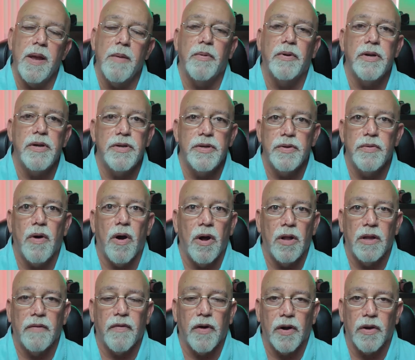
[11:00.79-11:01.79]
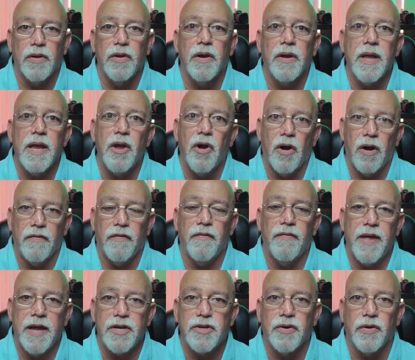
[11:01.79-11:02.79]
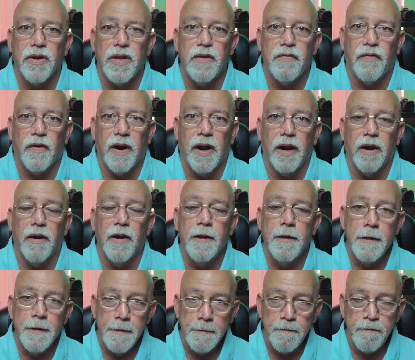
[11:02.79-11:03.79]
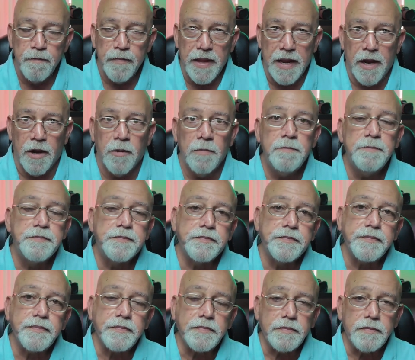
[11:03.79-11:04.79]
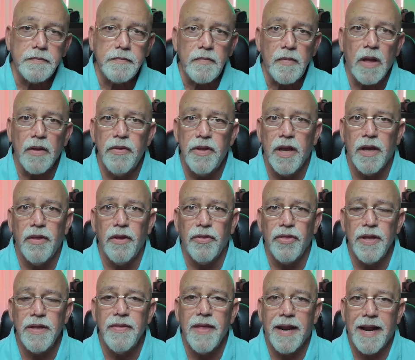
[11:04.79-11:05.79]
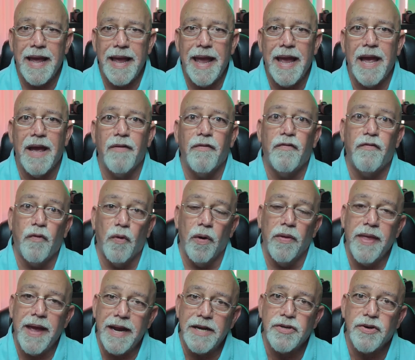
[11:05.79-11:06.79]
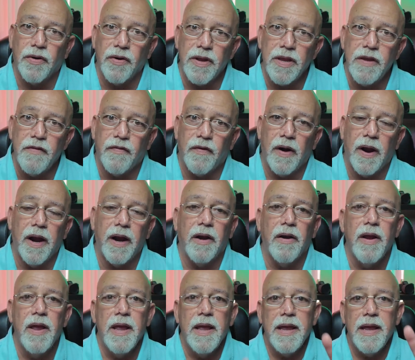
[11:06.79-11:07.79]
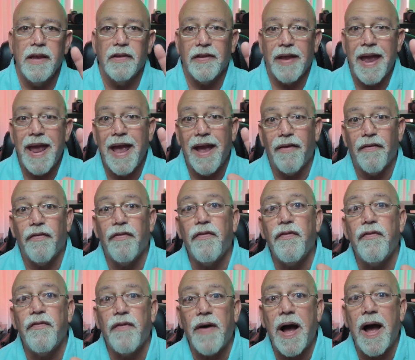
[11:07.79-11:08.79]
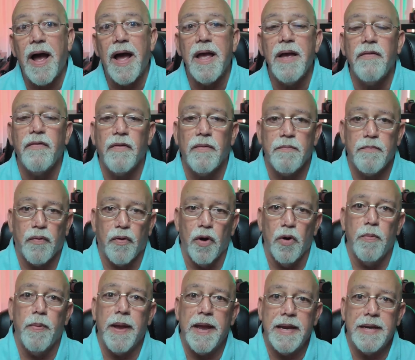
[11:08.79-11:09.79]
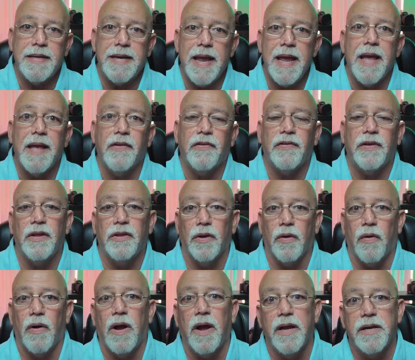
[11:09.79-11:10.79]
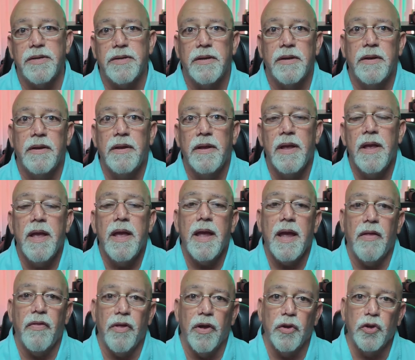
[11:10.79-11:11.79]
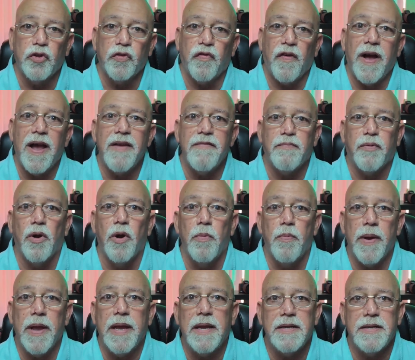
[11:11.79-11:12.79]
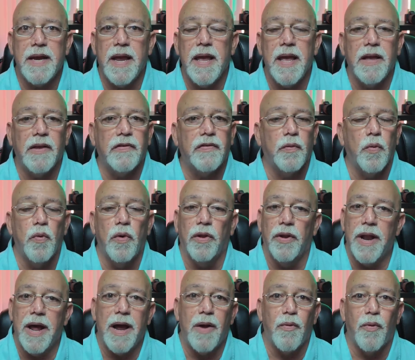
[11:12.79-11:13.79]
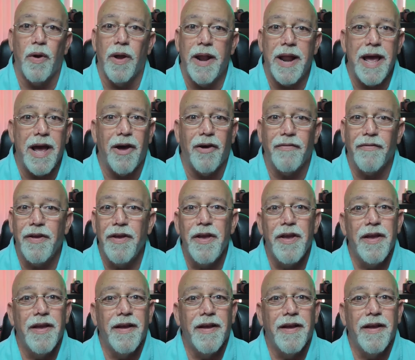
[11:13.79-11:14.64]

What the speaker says: able to do all of our cooking off of that turkey fryer. Now, the other thing that I have for that turkey fryer is I have 5 propane tanks in the garage. And those 5 propane tanks will not run out